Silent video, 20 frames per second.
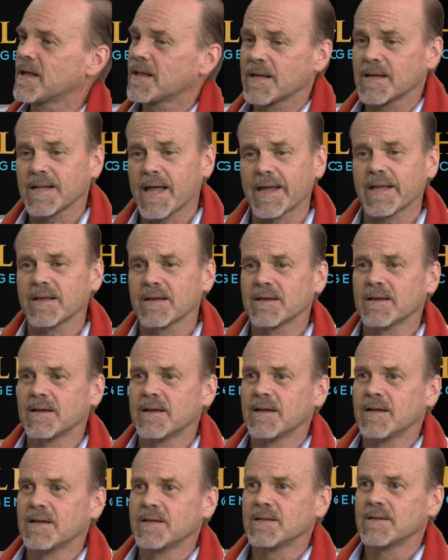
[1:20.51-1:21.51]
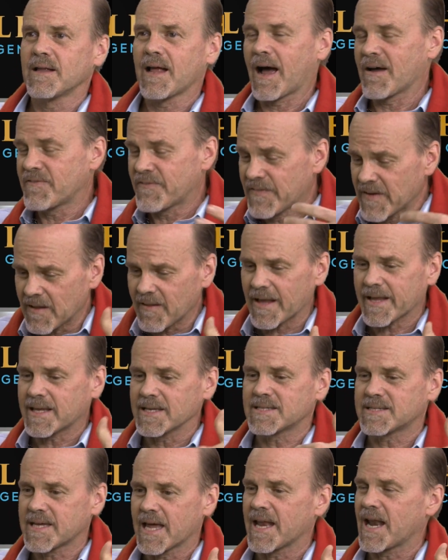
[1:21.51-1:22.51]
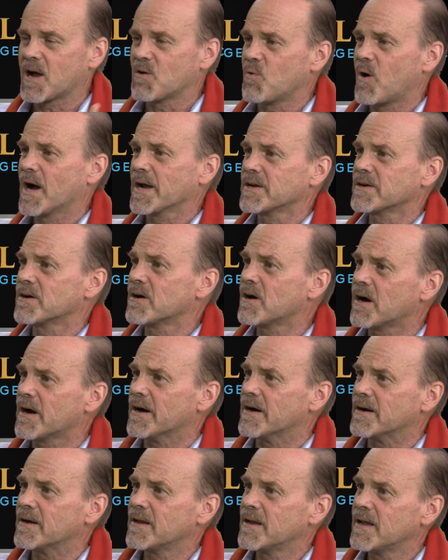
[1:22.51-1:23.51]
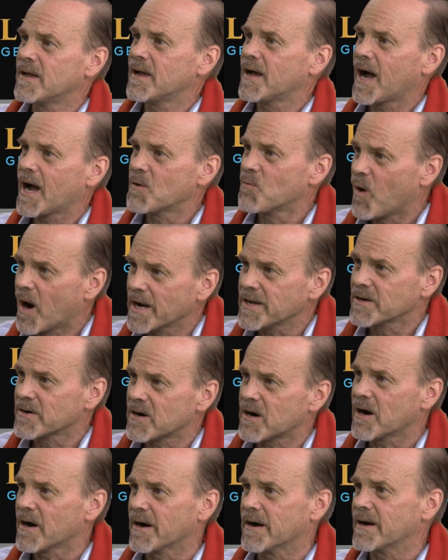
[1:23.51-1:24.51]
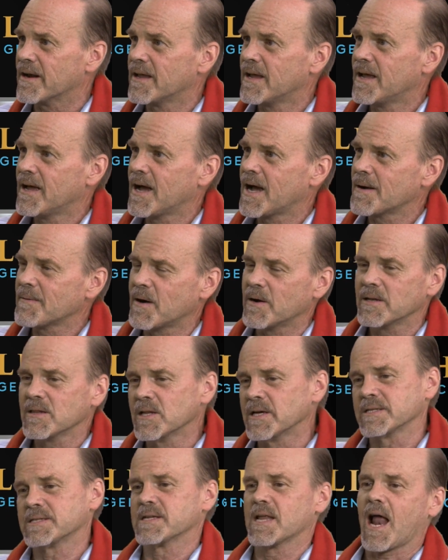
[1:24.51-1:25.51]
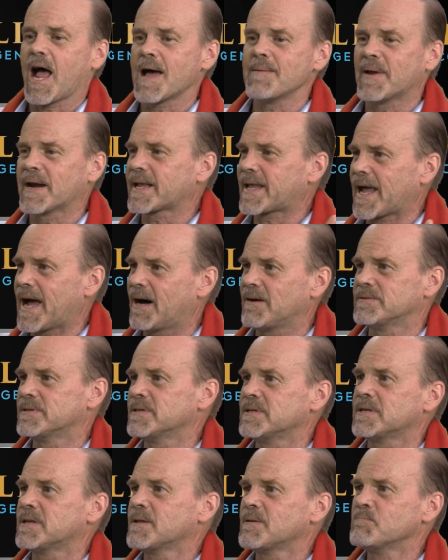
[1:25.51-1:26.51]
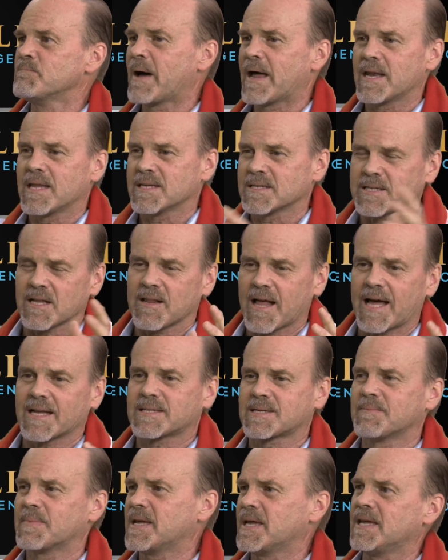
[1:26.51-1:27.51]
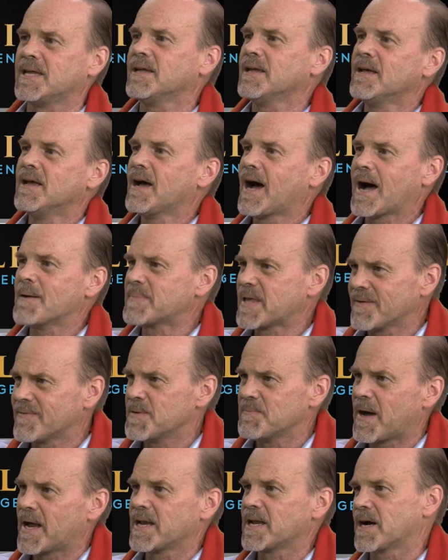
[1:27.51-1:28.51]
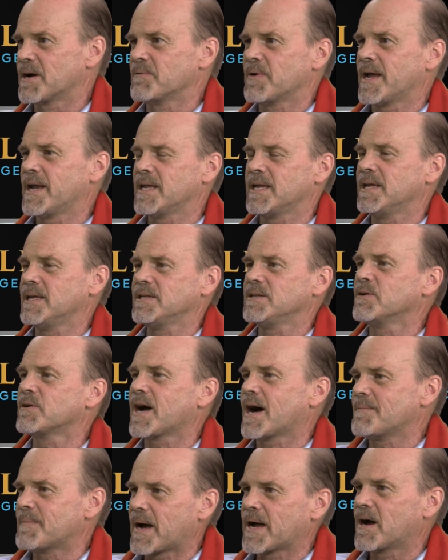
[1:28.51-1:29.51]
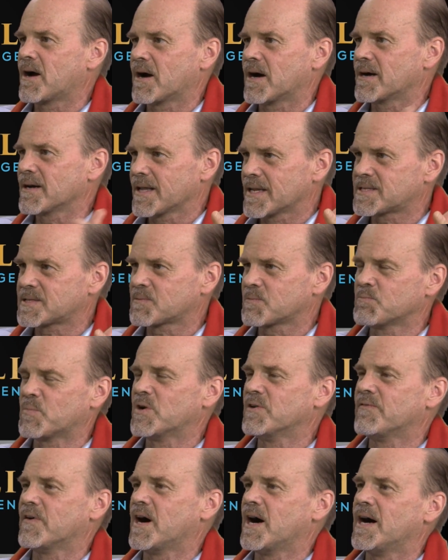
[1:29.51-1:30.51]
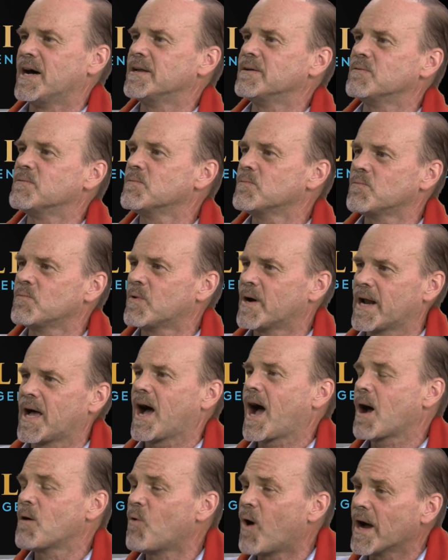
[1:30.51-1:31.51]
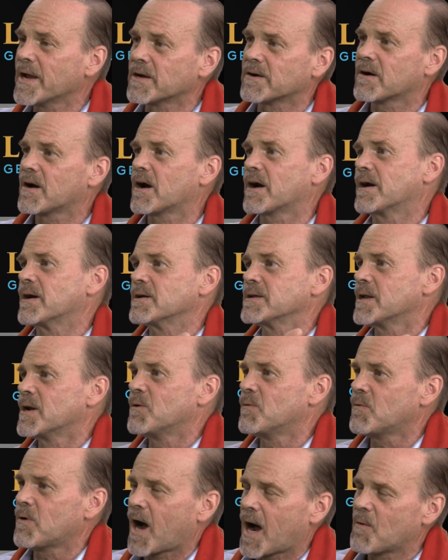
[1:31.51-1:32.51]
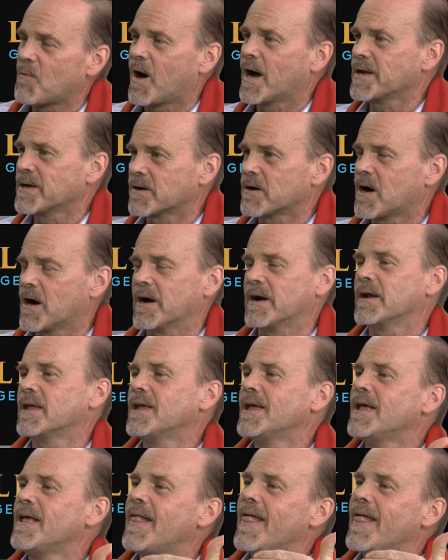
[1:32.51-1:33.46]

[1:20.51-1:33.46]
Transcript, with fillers: And like, I feel like he's saying, I want your heart. I want your heart. I'm going, listen, I'm an accountant. Money is a lot to me. I'm giving money already. You got my heart. Let's move on. What I want your heart. You know, I want your heart.